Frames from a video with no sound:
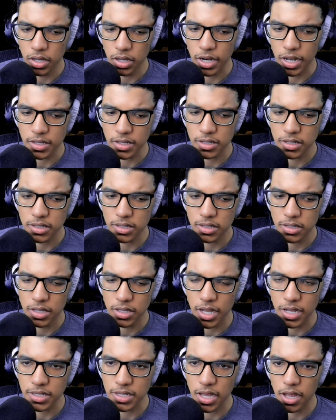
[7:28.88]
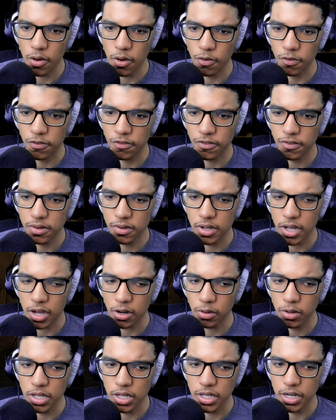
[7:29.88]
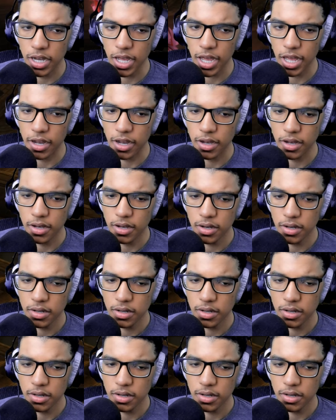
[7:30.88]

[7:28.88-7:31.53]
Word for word: Yeah, that's that's health. I don't need that.